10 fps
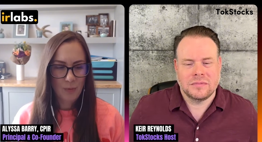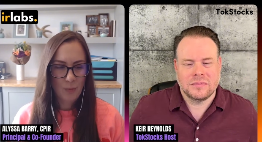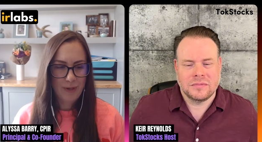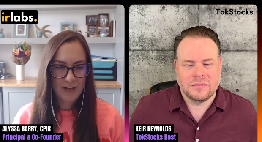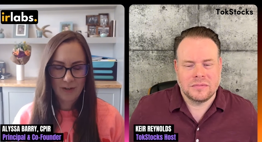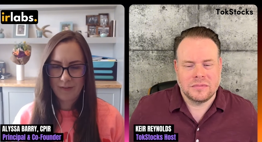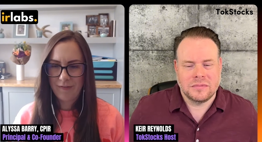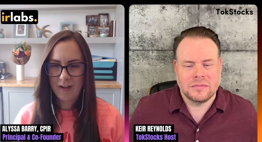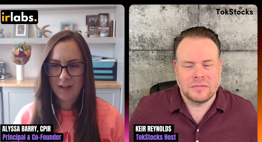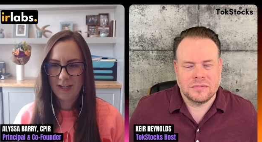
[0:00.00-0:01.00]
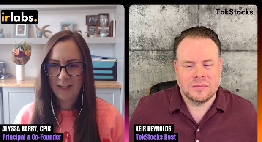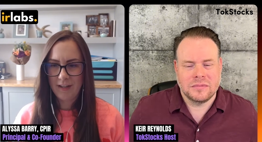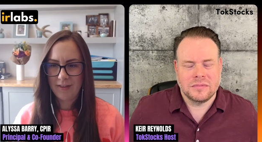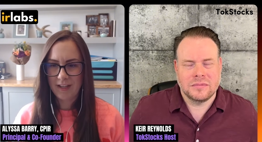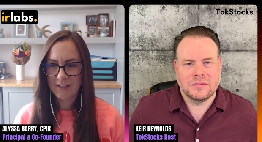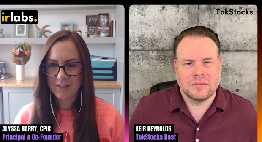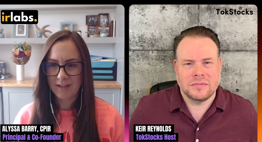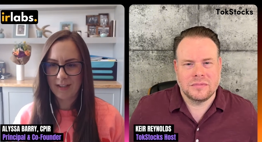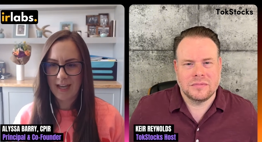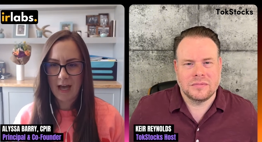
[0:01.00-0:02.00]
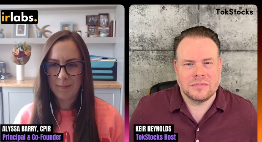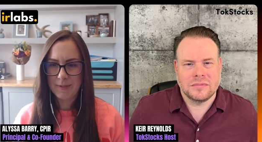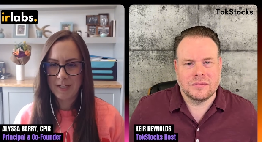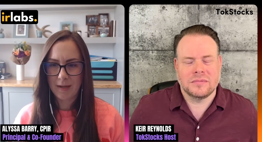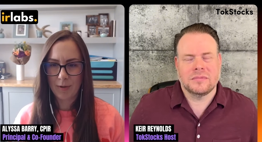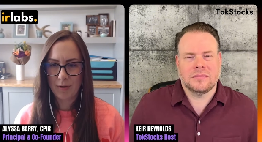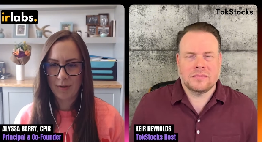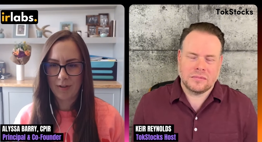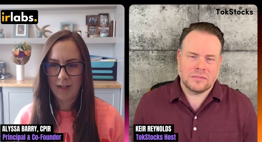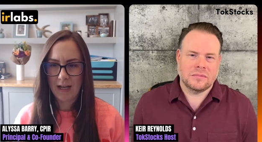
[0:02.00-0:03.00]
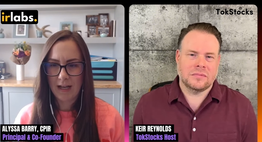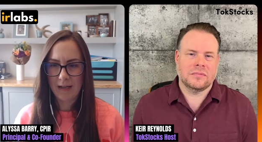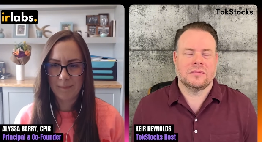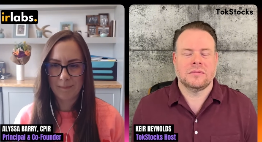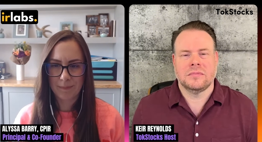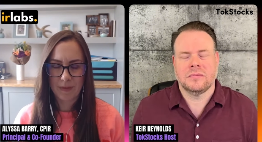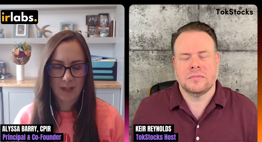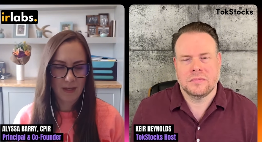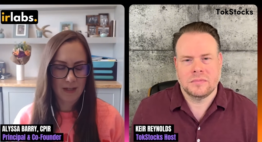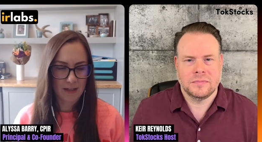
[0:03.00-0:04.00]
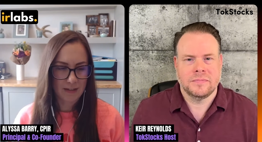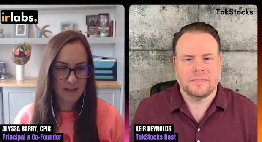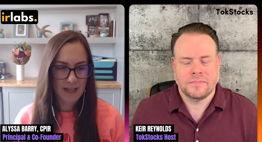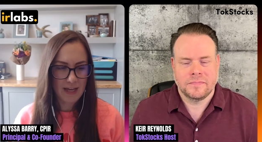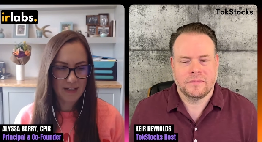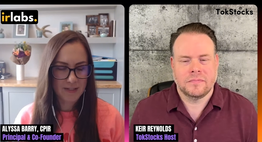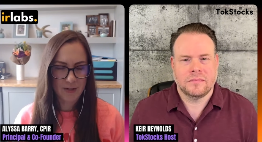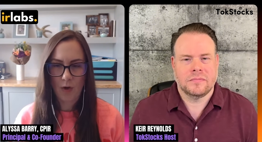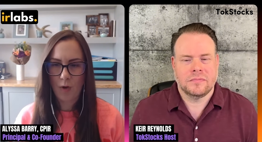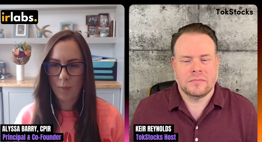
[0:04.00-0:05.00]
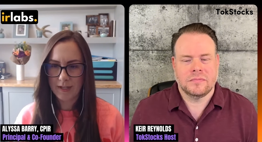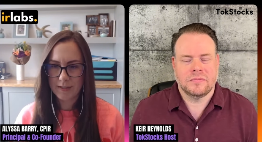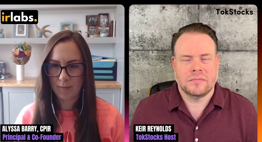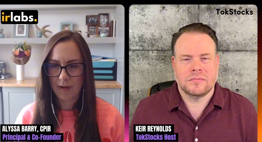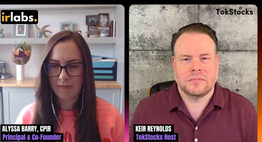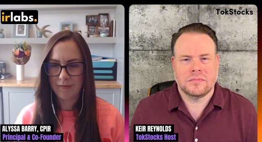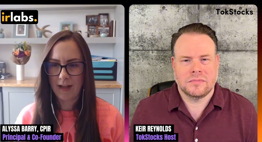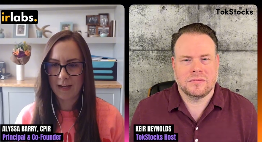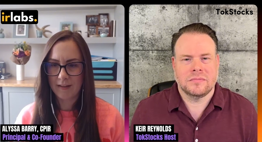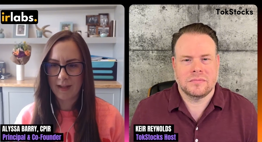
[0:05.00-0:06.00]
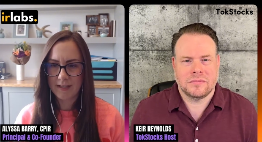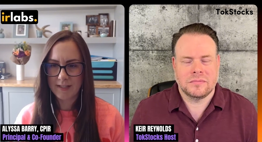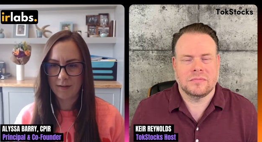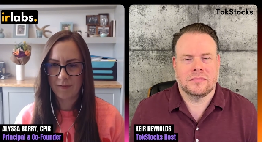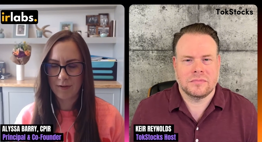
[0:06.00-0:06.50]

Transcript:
Speaker 1: weird, funky things on the cap table, um, uh, that is always a red flag, and that's the